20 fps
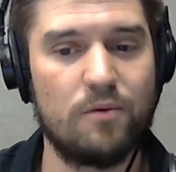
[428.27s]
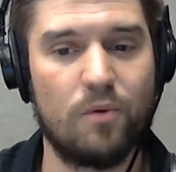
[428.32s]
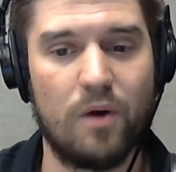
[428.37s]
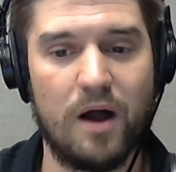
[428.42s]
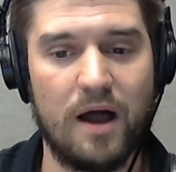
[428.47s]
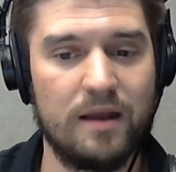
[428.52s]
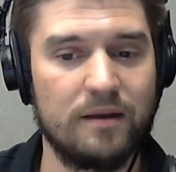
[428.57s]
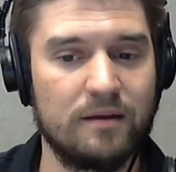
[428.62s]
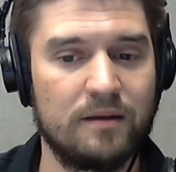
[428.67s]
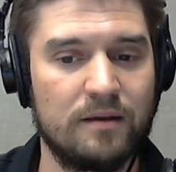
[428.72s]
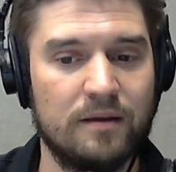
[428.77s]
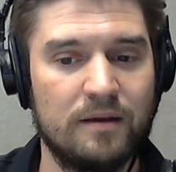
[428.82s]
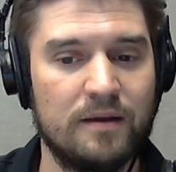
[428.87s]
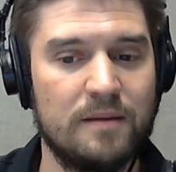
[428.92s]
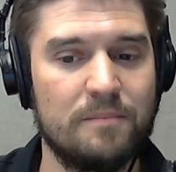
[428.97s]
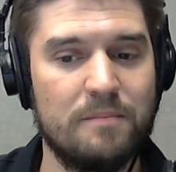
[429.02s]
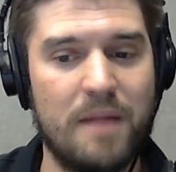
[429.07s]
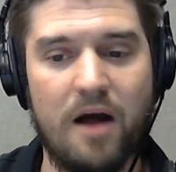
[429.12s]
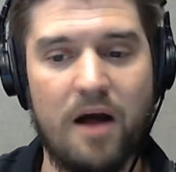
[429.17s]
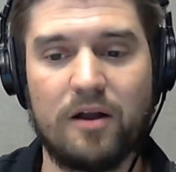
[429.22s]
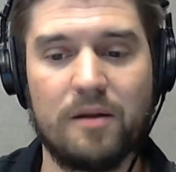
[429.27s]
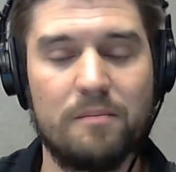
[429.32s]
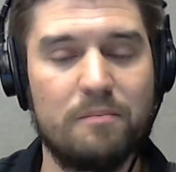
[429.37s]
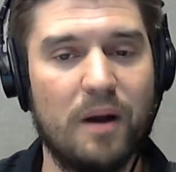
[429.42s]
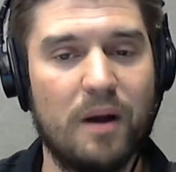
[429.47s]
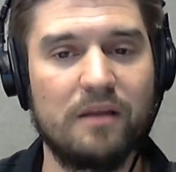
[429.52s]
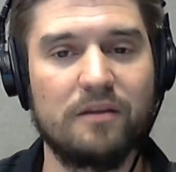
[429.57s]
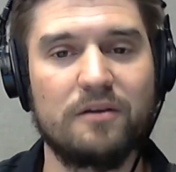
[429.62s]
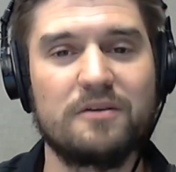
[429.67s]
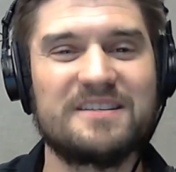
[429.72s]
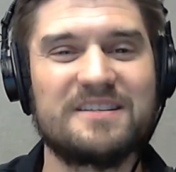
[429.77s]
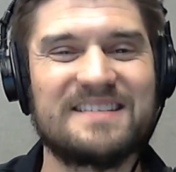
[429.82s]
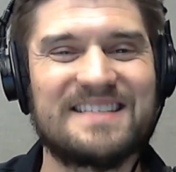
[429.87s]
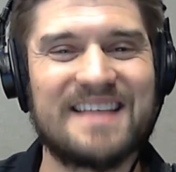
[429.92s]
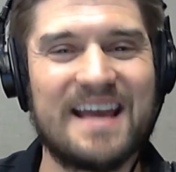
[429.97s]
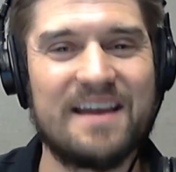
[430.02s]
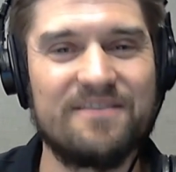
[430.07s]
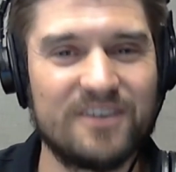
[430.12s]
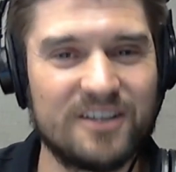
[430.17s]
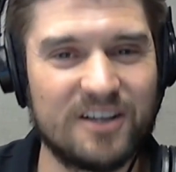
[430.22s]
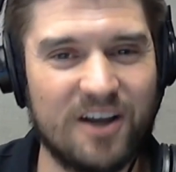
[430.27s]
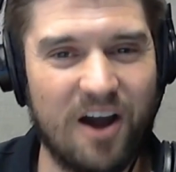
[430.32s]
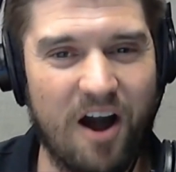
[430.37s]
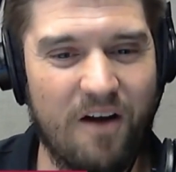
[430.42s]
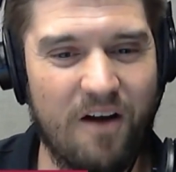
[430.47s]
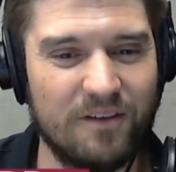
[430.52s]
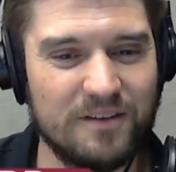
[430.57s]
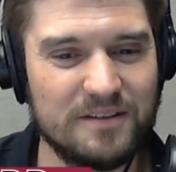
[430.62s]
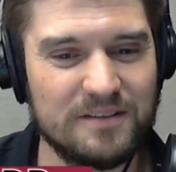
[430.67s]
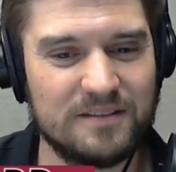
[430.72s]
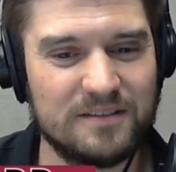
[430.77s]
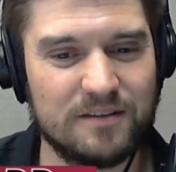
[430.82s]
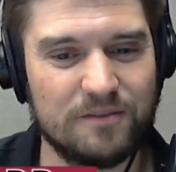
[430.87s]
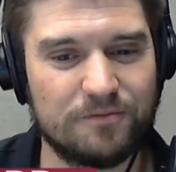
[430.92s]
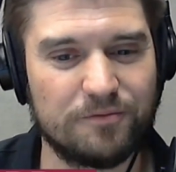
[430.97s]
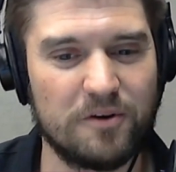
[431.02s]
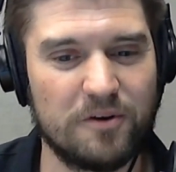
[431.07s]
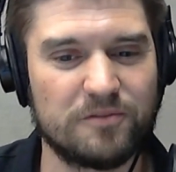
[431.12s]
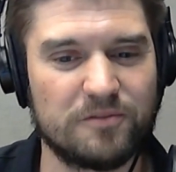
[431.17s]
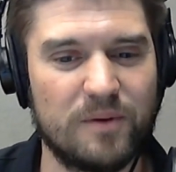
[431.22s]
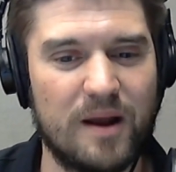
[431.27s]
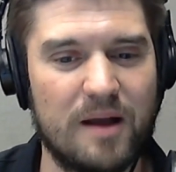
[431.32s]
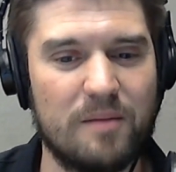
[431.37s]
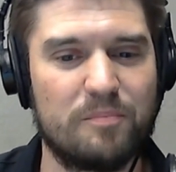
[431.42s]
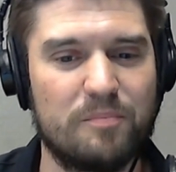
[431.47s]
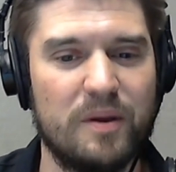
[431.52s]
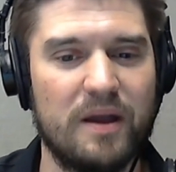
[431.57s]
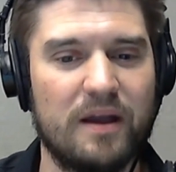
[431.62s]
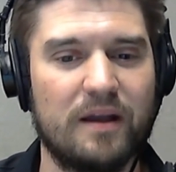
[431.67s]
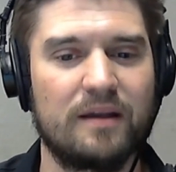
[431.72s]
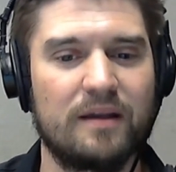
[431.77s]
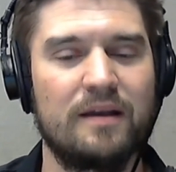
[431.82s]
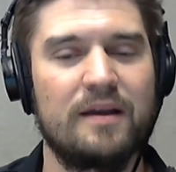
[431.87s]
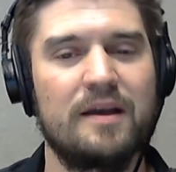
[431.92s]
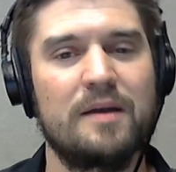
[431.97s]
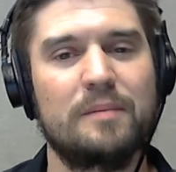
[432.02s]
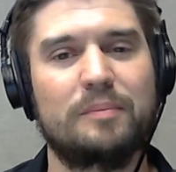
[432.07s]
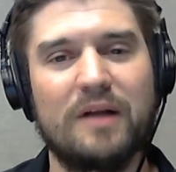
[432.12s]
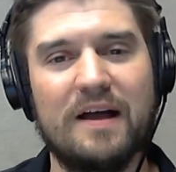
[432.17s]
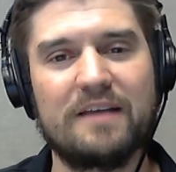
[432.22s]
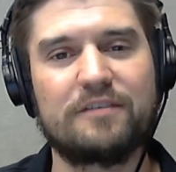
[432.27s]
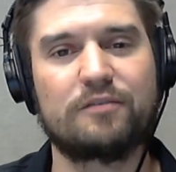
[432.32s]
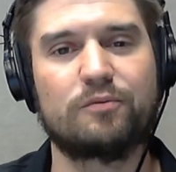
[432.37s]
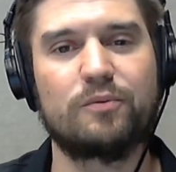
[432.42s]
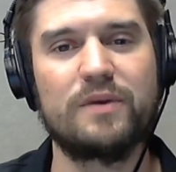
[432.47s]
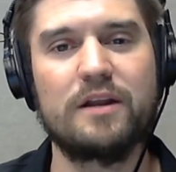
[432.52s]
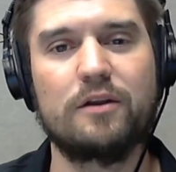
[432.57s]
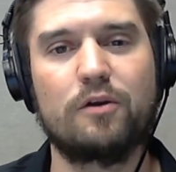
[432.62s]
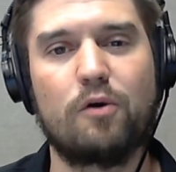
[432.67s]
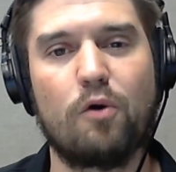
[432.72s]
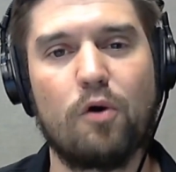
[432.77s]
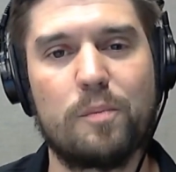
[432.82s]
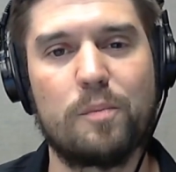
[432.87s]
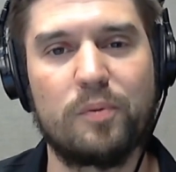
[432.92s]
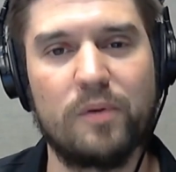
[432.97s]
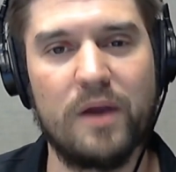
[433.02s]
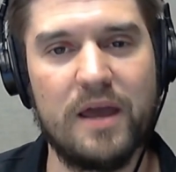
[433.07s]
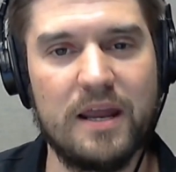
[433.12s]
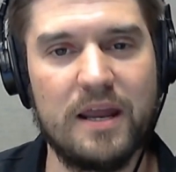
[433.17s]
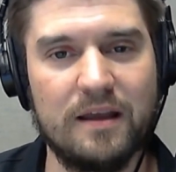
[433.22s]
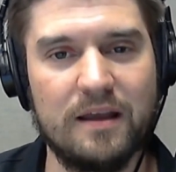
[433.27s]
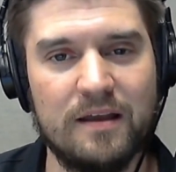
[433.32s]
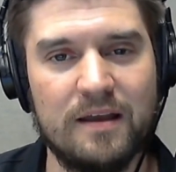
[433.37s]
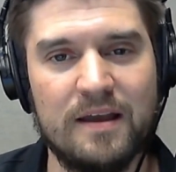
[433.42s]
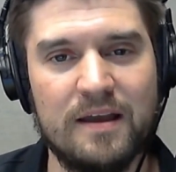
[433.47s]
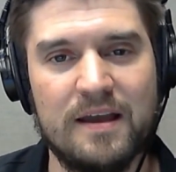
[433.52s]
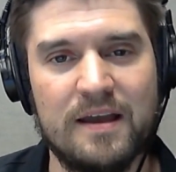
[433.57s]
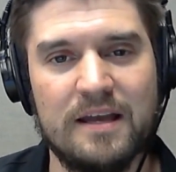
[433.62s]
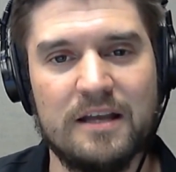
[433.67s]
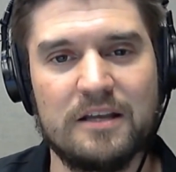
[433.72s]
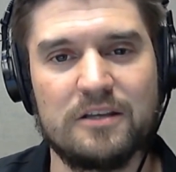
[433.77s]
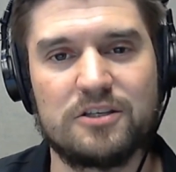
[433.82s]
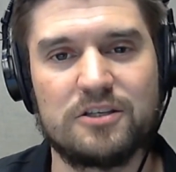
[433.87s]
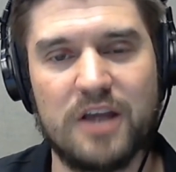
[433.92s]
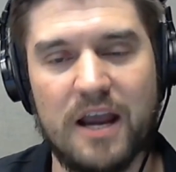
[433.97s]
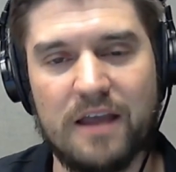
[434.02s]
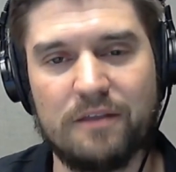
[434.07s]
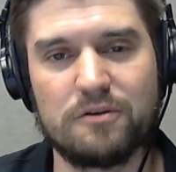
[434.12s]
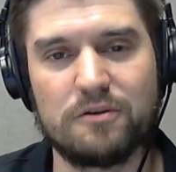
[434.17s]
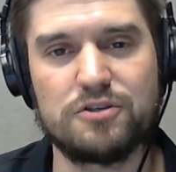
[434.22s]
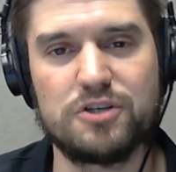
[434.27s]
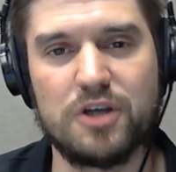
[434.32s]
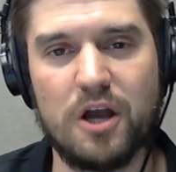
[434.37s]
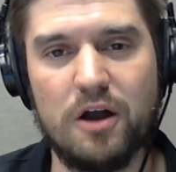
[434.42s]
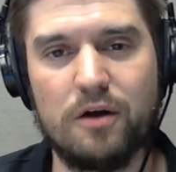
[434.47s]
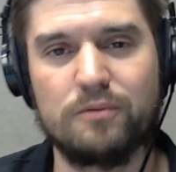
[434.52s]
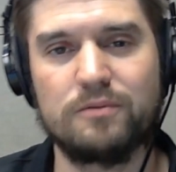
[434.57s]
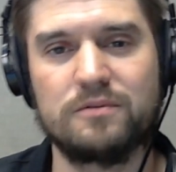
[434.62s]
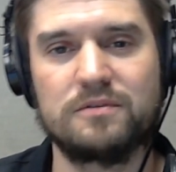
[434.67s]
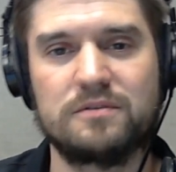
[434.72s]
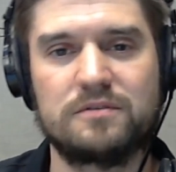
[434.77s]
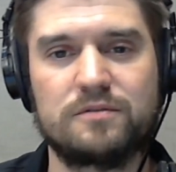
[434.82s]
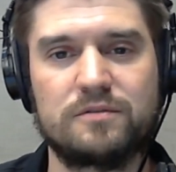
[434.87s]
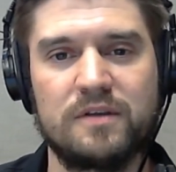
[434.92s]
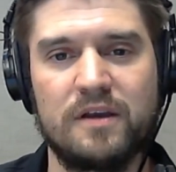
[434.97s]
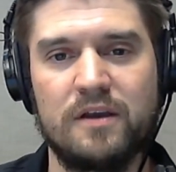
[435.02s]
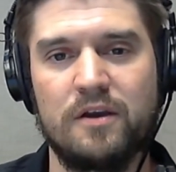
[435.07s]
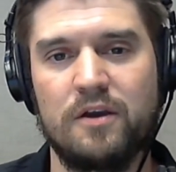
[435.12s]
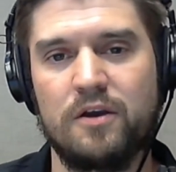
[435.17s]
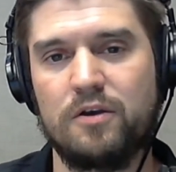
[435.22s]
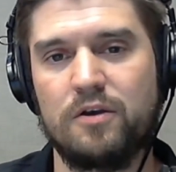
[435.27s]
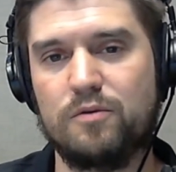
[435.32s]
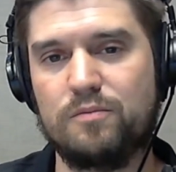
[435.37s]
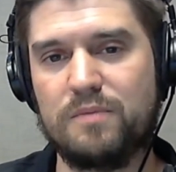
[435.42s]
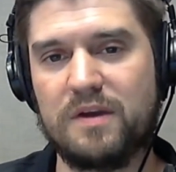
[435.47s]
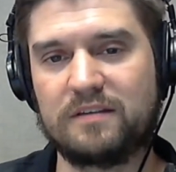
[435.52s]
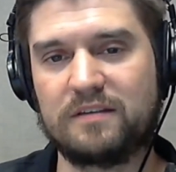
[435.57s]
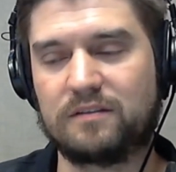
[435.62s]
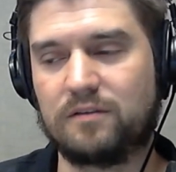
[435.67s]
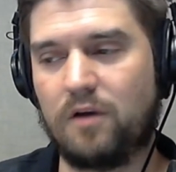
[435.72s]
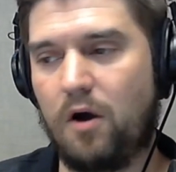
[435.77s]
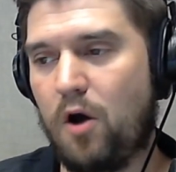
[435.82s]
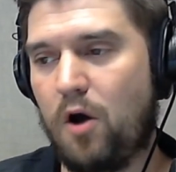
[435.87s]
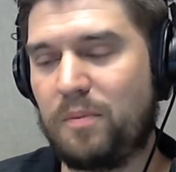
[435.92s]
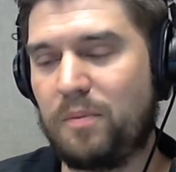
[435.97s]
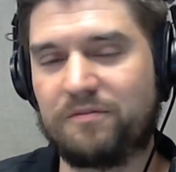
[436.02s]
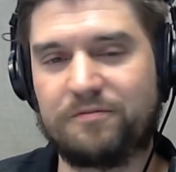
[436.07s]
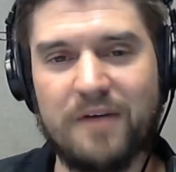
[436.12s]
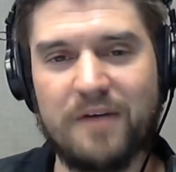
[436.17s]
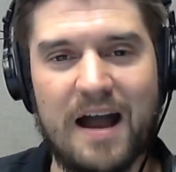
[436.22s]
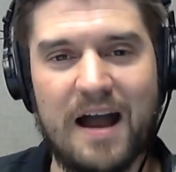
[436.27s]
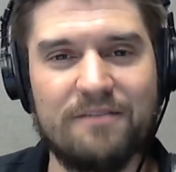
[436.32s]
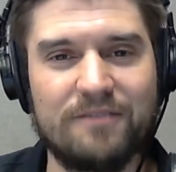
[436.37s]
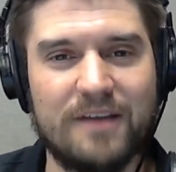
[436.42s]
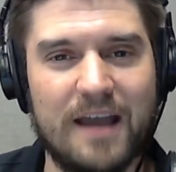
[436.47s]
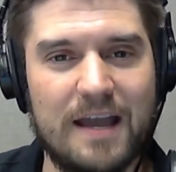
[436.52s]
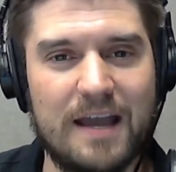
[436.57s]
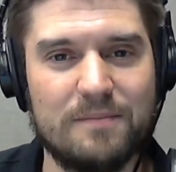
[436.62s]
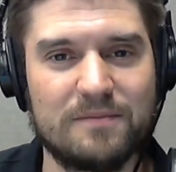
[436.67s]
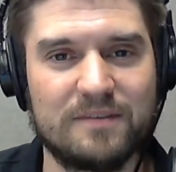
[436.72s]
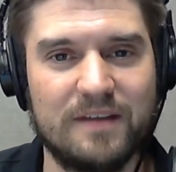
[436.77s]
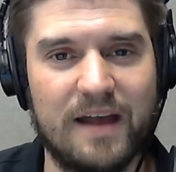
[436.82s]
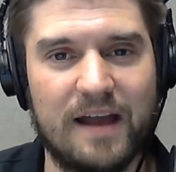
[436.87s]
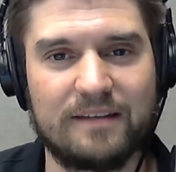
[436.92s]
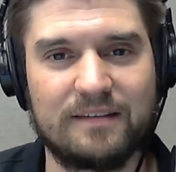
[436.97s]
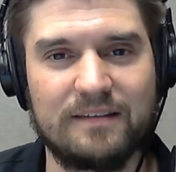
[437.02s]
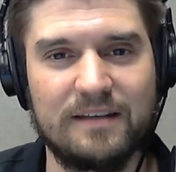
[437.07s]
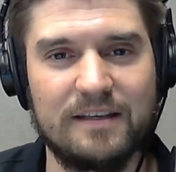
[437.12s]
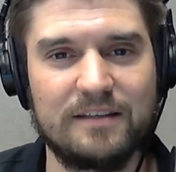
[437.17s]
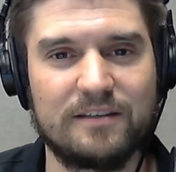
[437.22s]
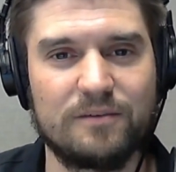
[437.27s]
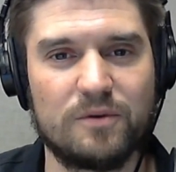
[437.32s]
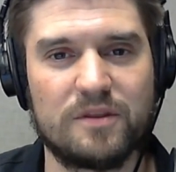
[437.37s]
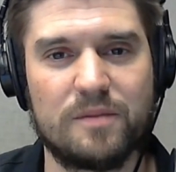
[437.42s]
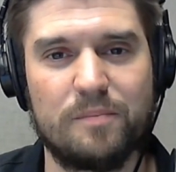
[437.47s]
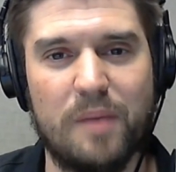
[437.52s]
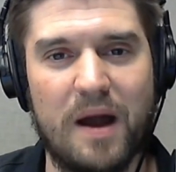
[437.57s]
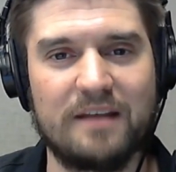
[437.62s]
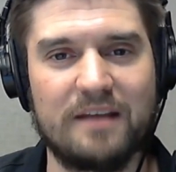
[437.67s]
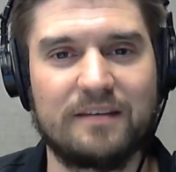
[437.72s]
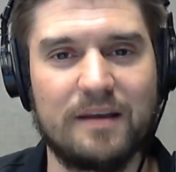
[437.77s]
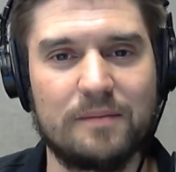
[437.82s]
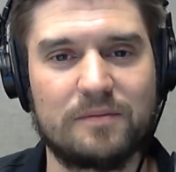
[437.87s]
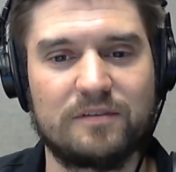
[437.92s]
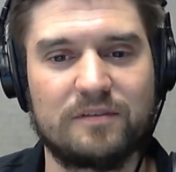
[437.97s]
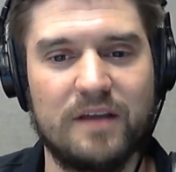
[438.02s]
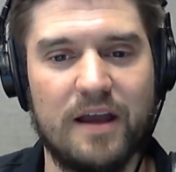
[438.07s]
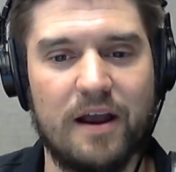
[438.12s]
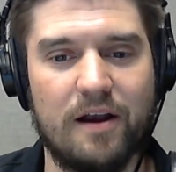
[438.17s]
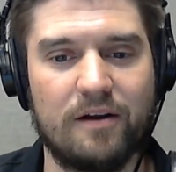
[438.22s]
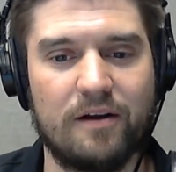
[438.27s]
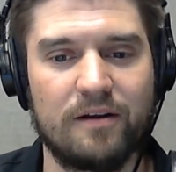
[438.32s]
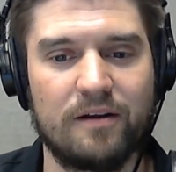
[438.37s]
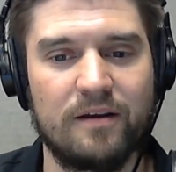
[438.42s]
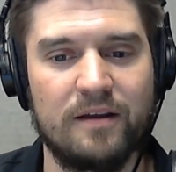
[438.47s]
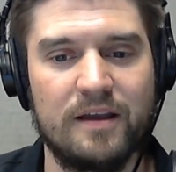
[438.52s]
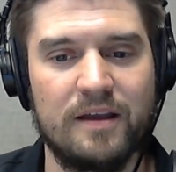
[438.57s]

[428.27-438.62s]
Watt, Malcolm Butler, Zaven Collins, the first-round pick, plus reincorporating Chandler Jones, who missed all but five games last season with the biceps tear.